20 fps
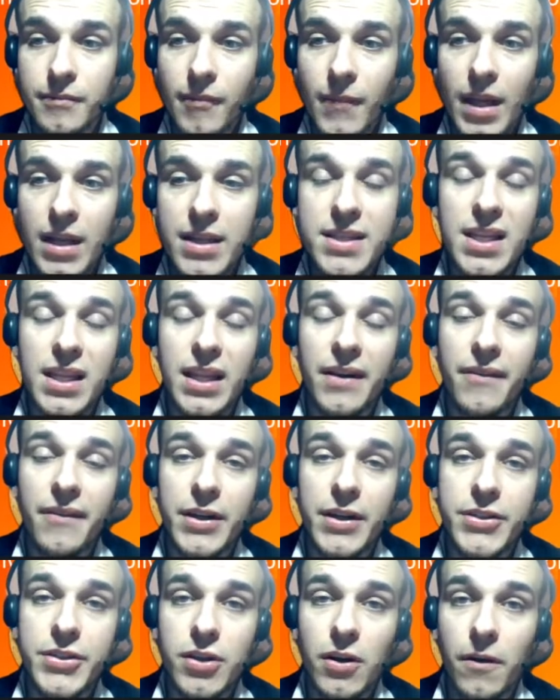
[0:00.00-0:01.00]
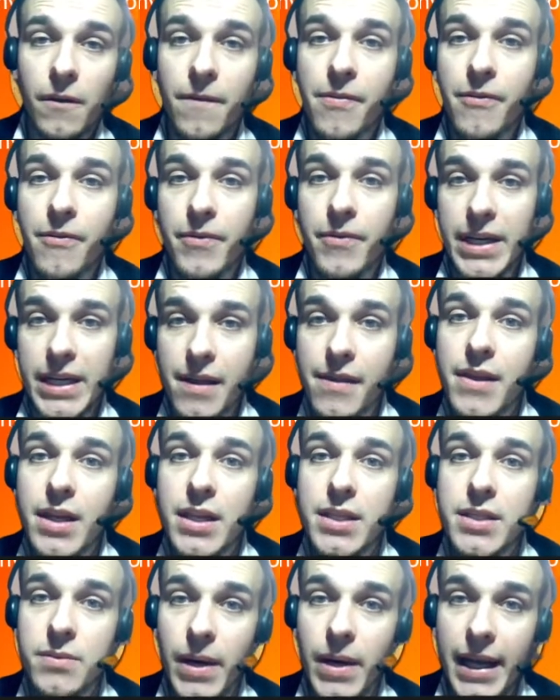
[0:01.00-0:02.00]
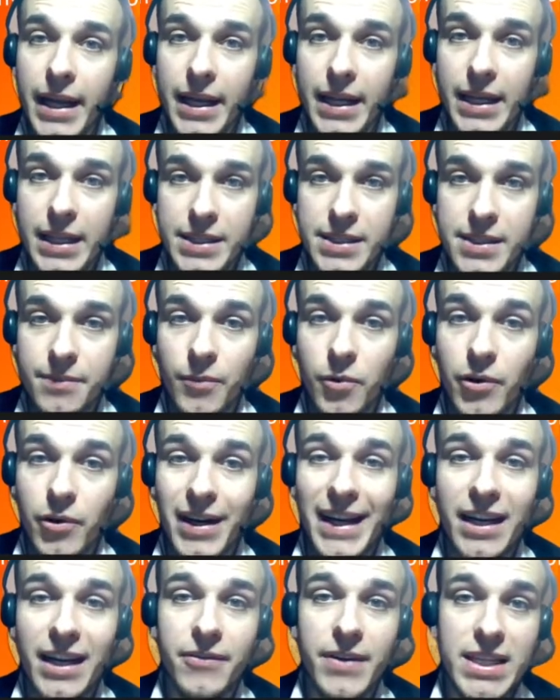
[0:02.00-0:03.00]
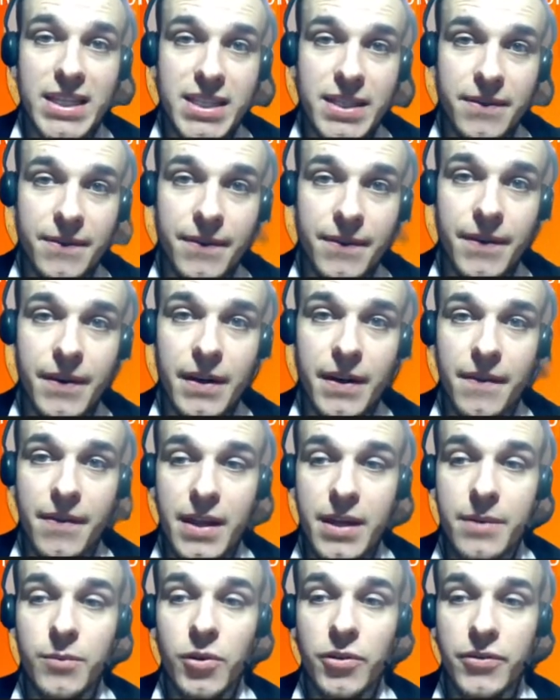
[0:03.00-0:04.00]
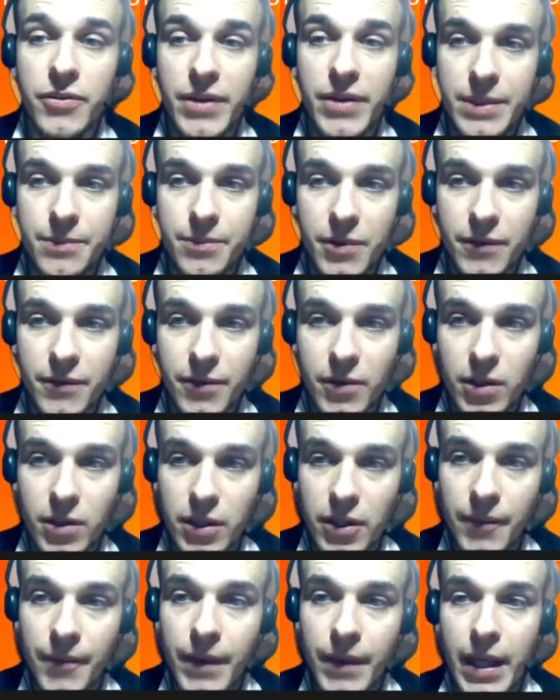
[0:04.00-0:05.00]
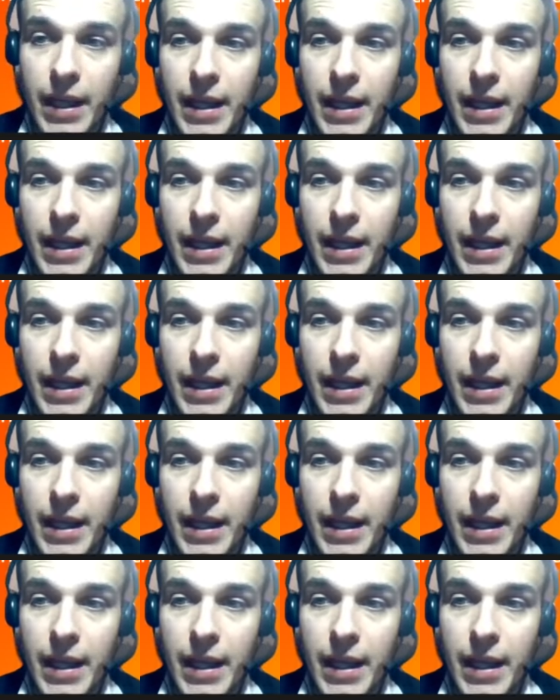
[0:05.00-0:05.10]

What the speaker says: the leverage of 3. That's why it's more aggressive than moderate portfolio.